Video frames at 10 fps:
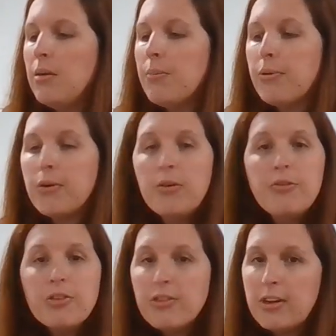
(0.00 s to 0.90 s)

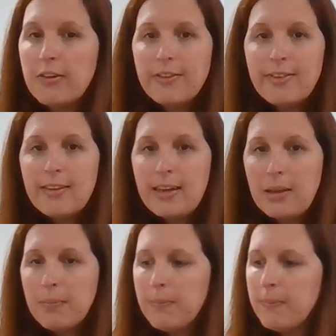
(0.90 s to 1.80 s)
improves your
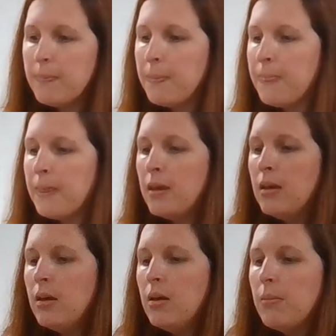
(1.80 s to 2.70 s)
self-esteem,
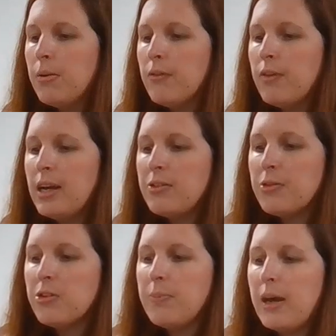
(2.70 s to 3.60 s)
provides
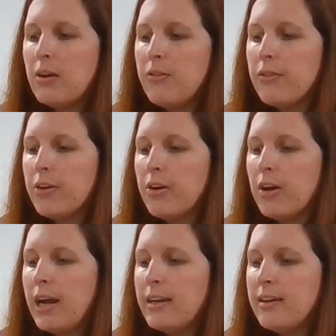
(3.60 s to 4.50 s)
respect for
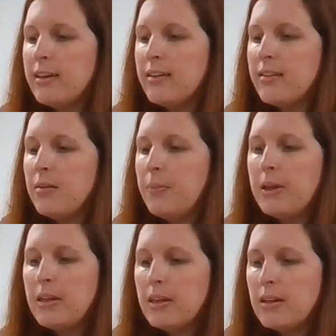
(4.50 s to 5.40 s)
your ideas and
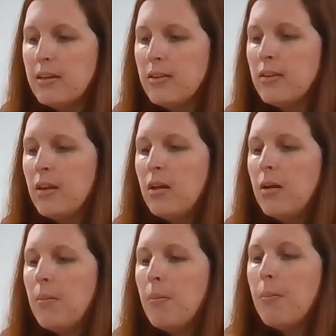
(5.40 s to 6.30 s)
opinions,
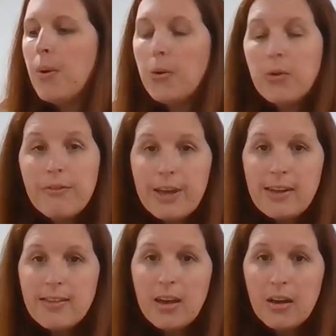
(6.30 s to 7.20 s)

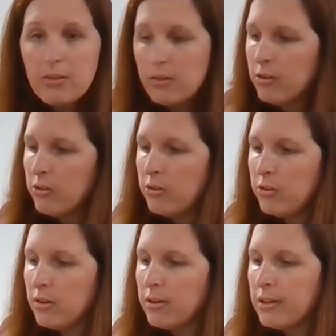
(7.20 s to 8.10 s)
motivates others
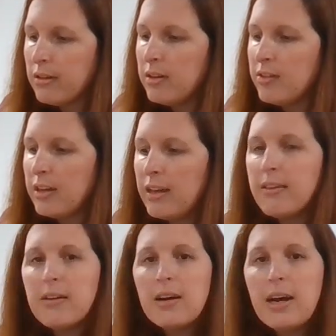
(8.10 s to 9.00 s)
to clearly
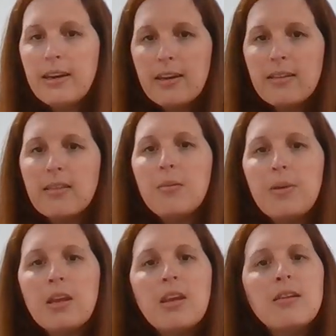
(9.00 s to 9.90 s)
state their ideas and
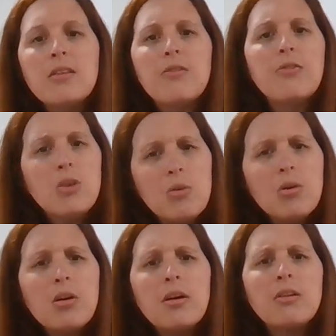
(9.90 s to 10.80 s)
opinions. If
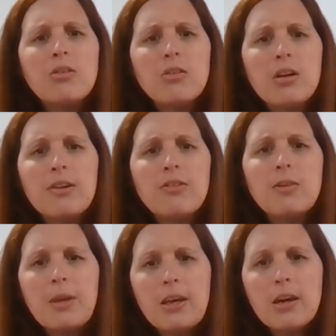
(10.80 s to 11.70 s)
you are an assertive
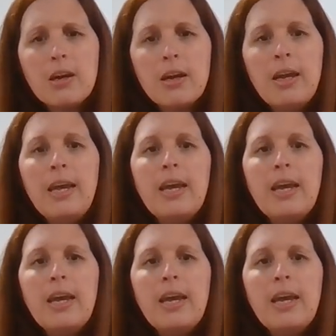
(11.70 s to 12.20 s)
speaker